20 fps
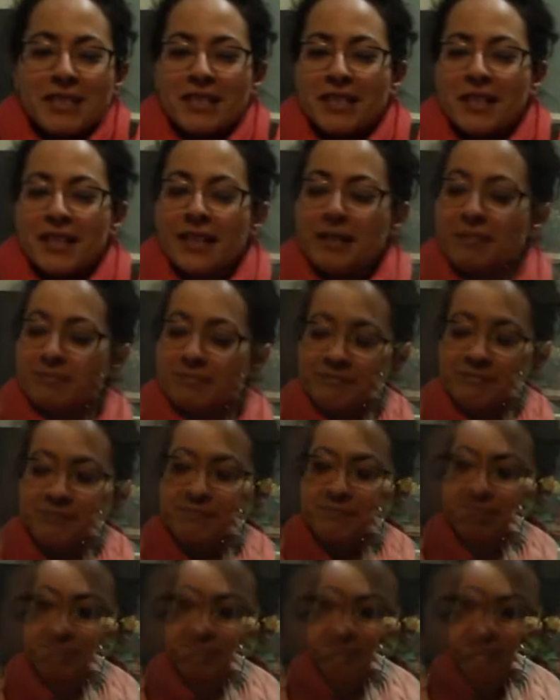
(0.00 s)
here I am.
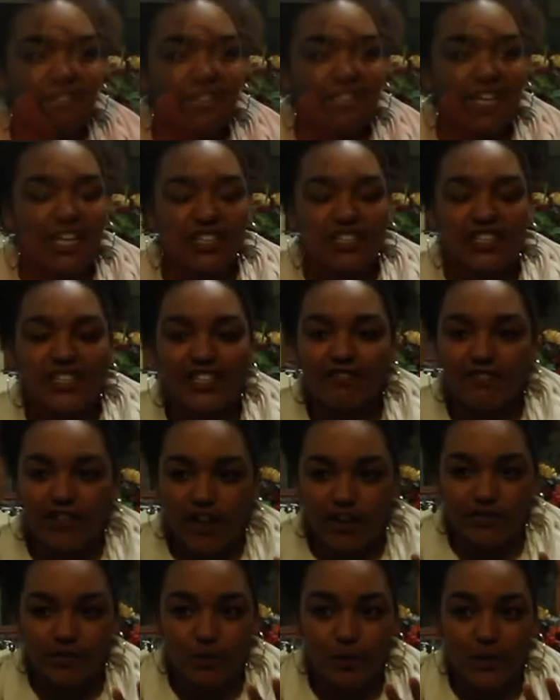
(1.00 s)
I was actually
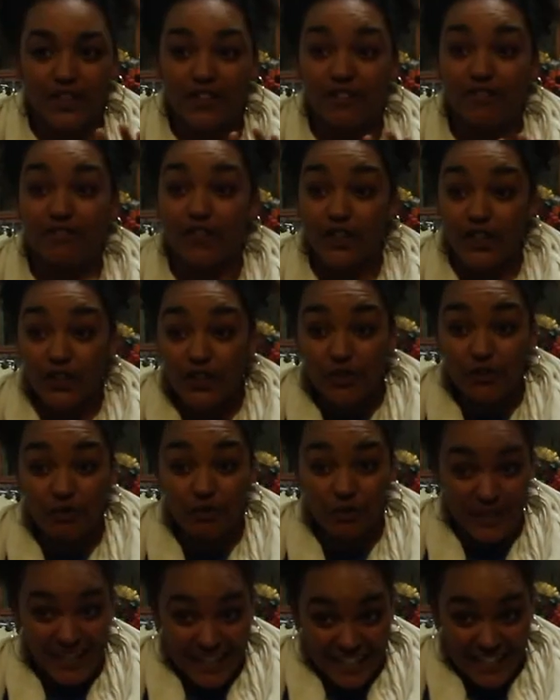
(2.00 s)
involved with the first
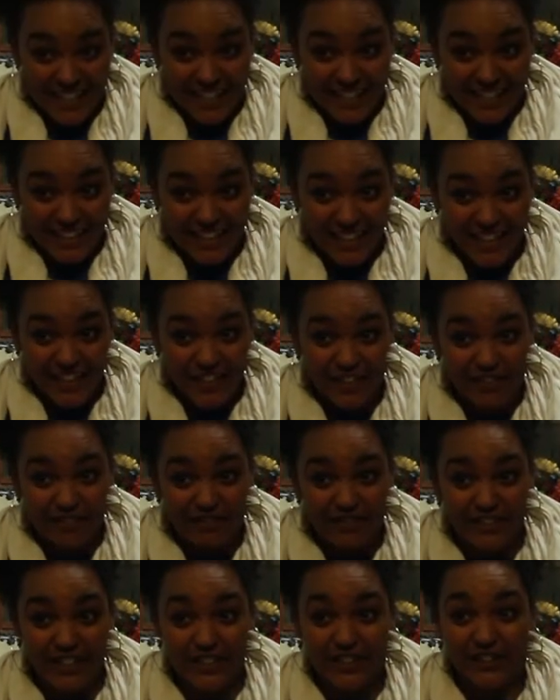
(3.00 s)
reading
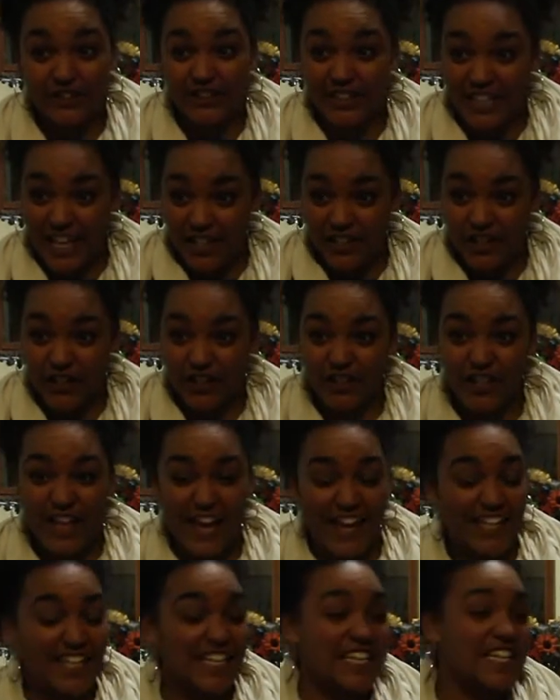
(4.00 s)
of Legal Tender
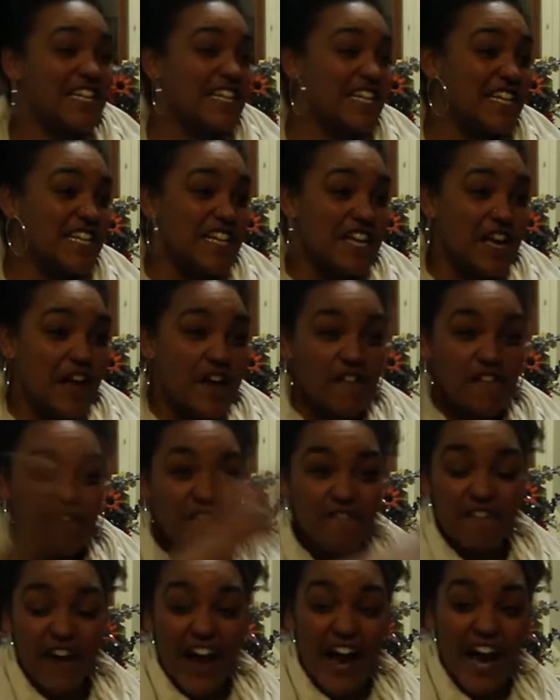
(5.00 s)
like
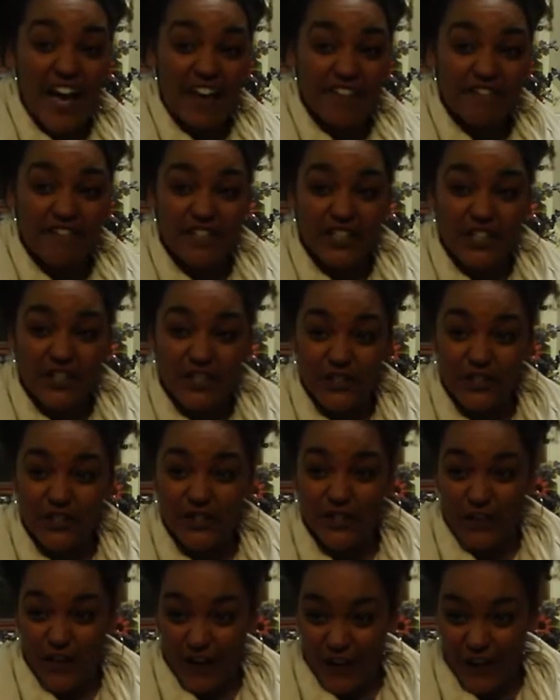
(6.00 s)
five
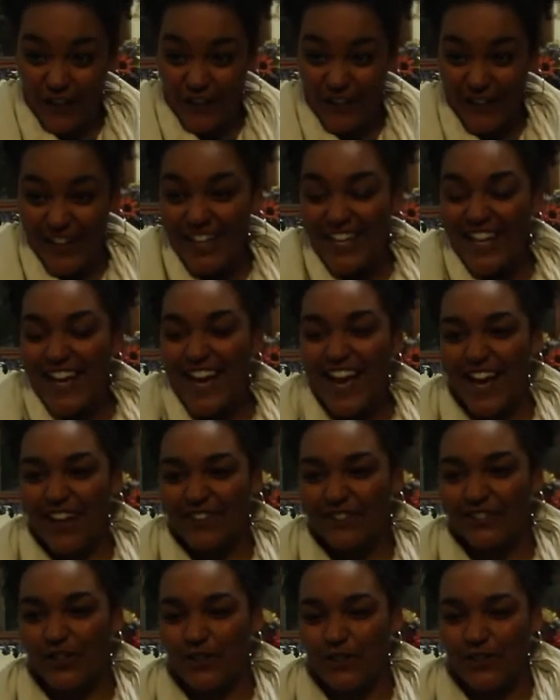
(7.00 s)
years ago.
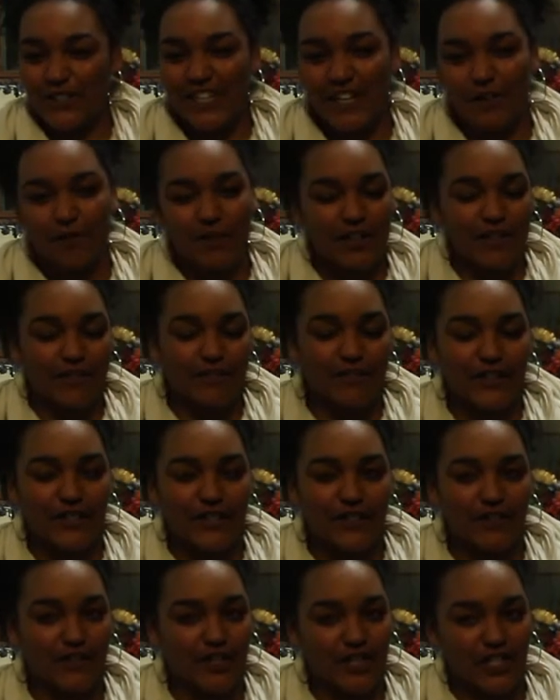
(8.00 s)
Um, so it's like one of the
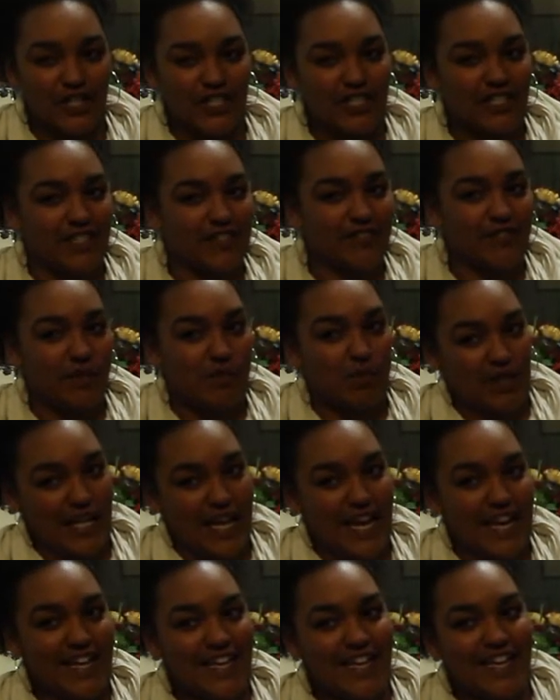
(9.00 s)
first versions of the
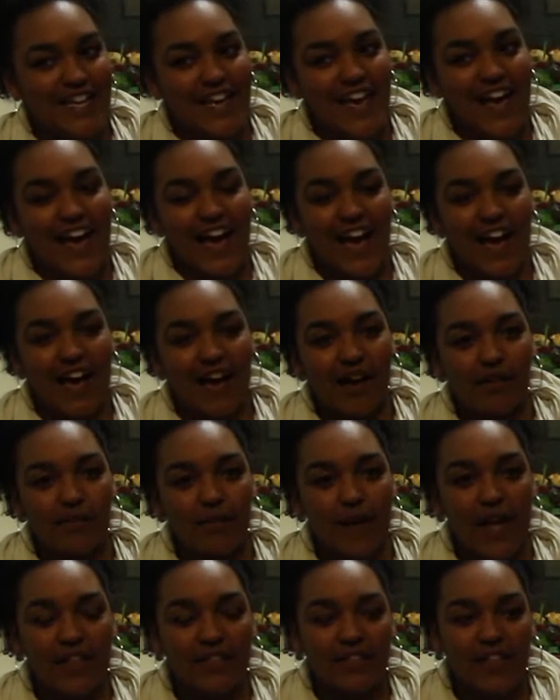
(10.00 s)
play.
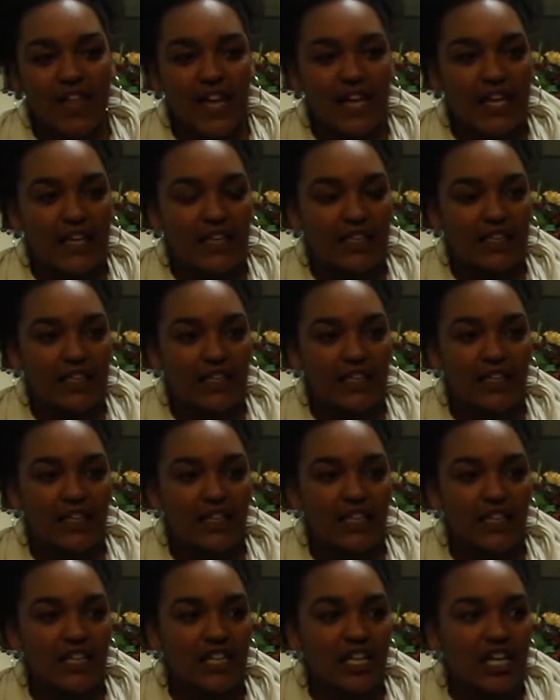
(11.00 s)
Um, and then
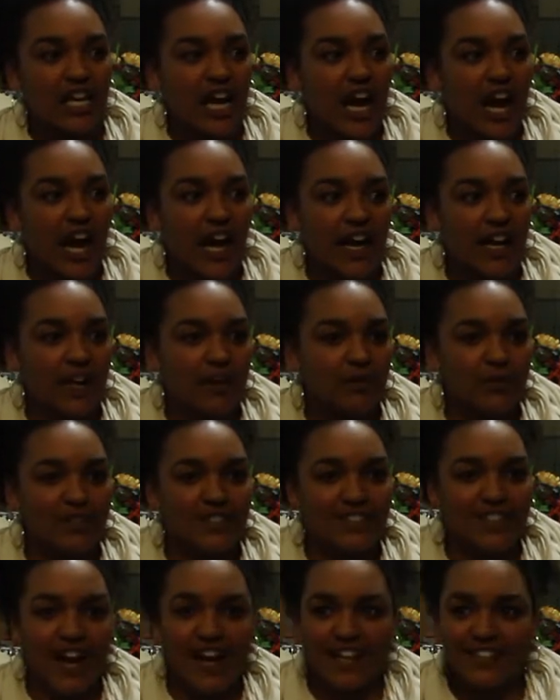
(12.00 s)
I
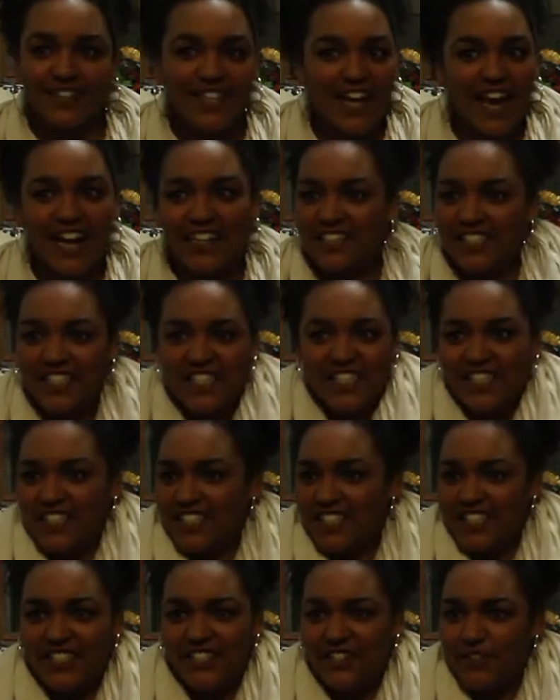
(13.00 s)
was contacted
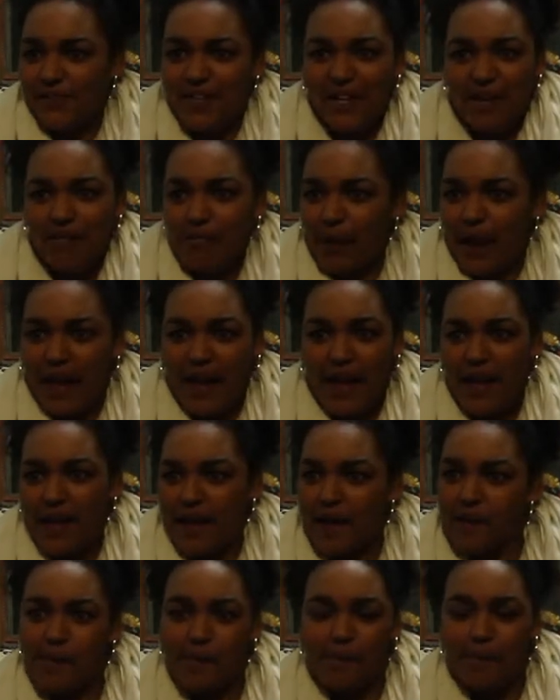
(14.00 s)
to do it
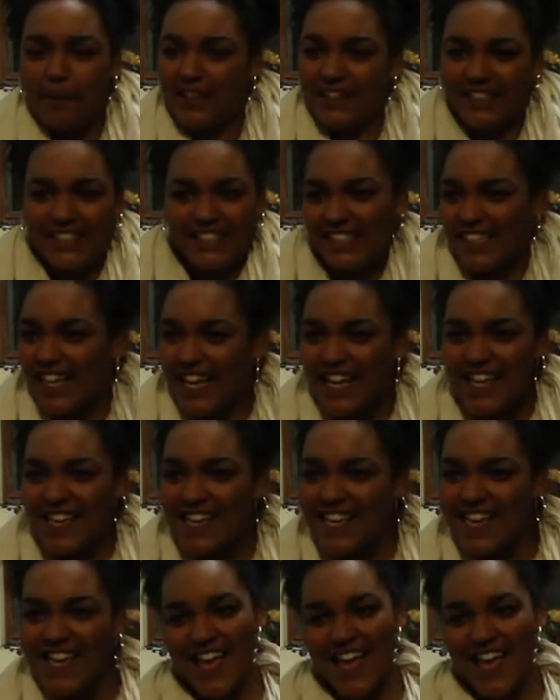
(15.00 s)
by Melissa,